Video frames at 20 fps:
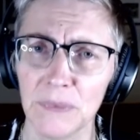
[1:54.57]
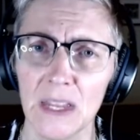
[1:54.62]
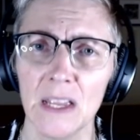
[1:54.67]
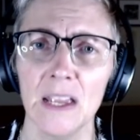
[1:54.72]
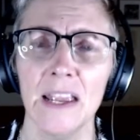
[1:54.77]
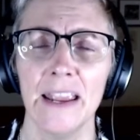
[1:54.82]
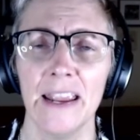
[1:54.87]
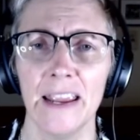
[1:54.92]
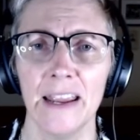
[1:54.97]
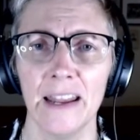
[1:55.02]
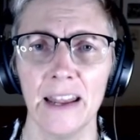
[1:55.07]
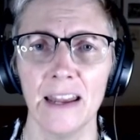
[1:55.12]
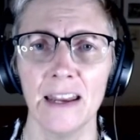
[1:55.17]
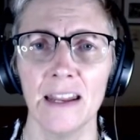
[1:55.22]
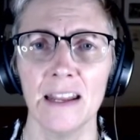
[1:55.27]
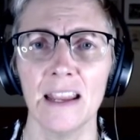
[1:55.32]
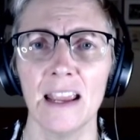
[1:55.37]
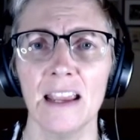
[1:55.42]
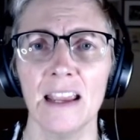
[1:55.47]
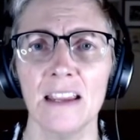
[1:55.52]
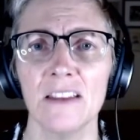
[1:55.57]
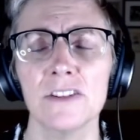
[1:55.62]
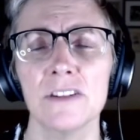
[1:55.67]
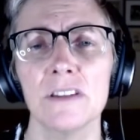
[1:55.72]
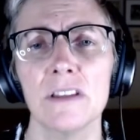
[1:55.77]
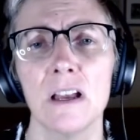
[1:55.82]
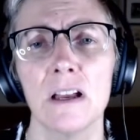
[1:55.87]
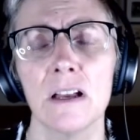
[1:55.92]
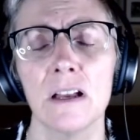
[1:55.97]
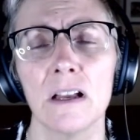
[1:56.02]
In any case,
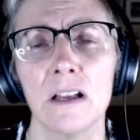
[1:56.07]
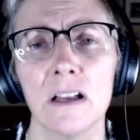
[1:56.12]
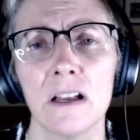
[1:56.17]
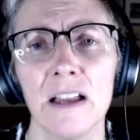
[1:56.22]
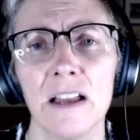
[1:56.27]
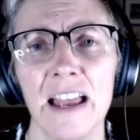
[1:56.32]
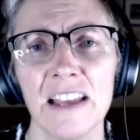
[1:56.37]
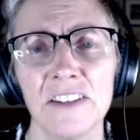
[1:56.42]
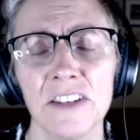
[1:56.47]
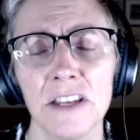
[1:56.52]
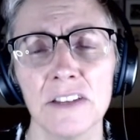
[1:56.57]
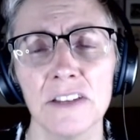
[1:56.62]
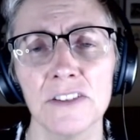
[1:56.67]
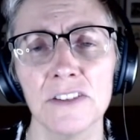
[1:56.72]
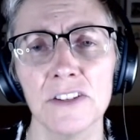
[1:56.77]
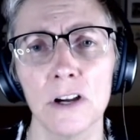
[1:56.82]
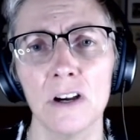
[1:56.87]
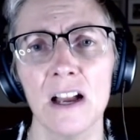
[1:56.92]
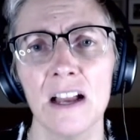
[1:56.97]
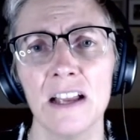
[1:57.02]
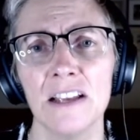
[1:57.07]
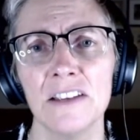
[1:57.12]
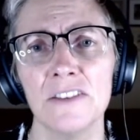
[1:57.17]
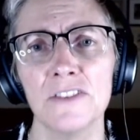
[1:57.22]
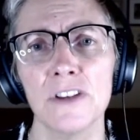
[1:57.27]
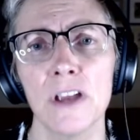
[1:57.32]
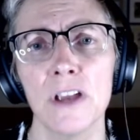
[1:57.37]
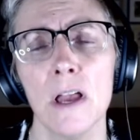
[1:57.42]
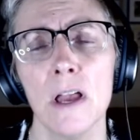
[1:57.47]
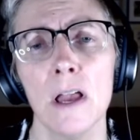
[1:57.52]
uh, SSRIs
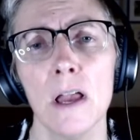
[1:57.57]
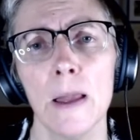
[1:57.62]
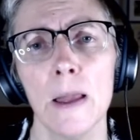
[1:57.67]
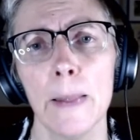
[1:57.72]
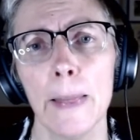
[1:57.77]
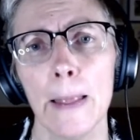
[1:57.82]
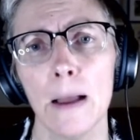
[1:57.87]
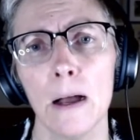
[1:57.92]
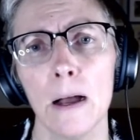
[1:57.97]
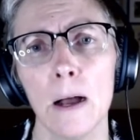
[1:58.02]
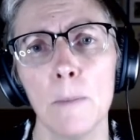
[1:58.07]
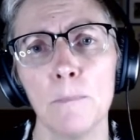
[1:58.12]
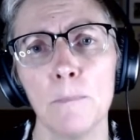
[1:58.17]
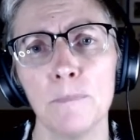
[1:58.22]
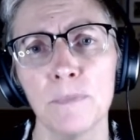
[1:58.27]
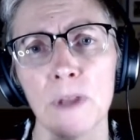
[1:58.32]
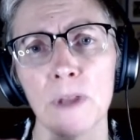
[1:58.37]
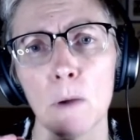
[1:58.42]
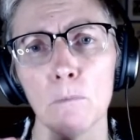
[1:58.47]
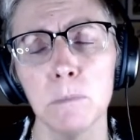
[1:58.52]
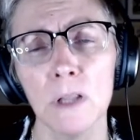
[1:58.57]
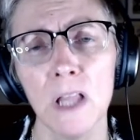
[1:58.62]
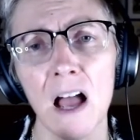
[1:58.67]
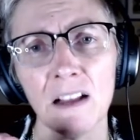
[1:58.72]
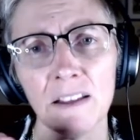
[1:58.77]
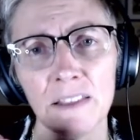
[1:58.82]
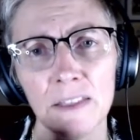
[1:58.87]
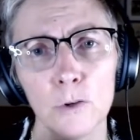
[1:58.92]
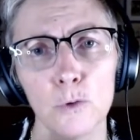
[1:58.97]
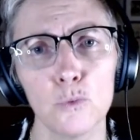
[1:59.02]
um,
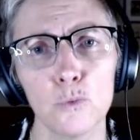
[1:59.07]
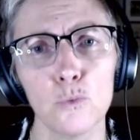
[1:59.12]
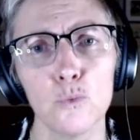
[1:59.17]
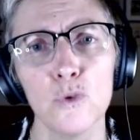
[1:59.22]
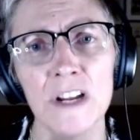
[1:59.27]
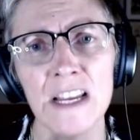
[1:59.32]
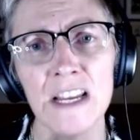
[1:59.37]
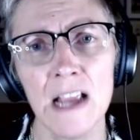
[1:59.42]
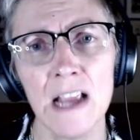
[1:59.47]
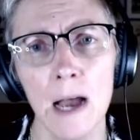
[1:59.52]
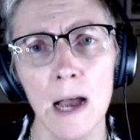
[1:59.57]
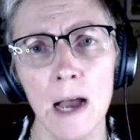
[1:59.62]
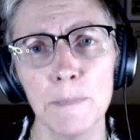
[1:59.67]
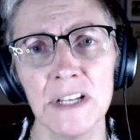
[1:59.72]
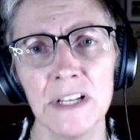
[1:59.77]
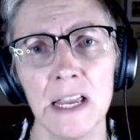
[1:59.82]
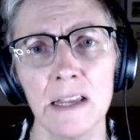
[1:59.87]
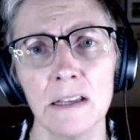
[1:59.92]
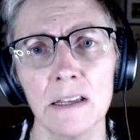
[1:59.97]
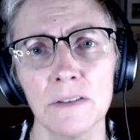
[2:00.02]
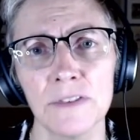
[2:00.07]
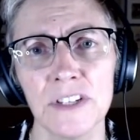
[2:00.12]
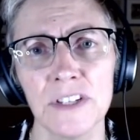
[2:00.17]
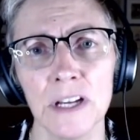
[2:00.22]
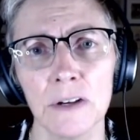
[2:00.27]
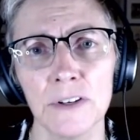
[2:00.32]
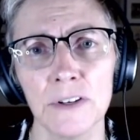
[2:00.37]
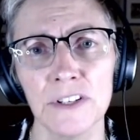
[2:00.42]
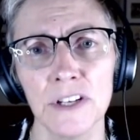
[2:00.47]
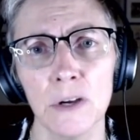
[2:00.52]
block the reuptake of
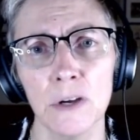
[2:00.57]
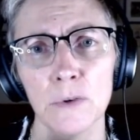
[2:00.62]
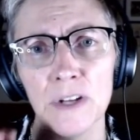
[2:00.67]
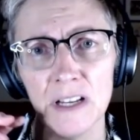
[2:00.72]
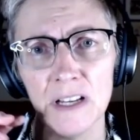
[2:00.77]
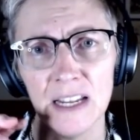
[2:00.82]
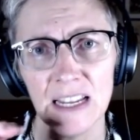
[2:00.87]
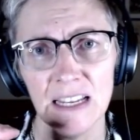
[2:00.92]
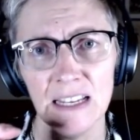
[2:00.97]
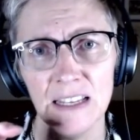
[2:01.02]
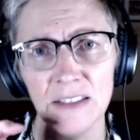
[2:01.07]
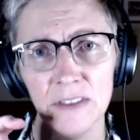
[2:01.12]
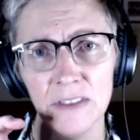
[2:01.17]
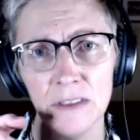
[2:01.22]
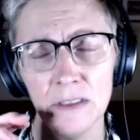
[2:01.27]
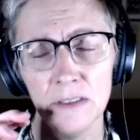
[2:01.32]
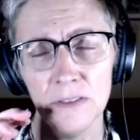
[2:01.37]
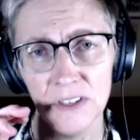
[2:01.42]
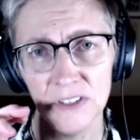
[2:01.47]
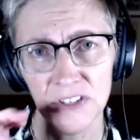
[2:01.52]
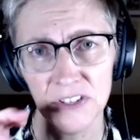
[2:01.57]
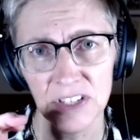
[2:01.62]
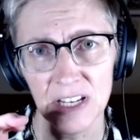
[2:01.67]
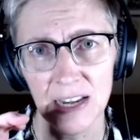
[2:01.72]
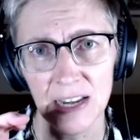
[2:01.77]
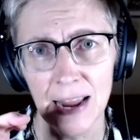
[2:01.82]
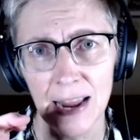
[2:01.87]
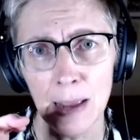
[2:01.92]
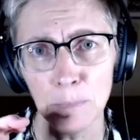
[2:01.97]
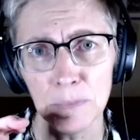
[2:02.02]
serotonin in the
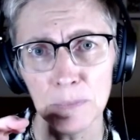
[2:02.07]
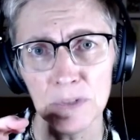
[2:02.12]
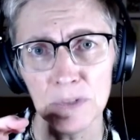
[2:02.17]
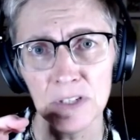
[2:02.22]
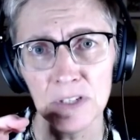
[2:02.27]
synapse, in the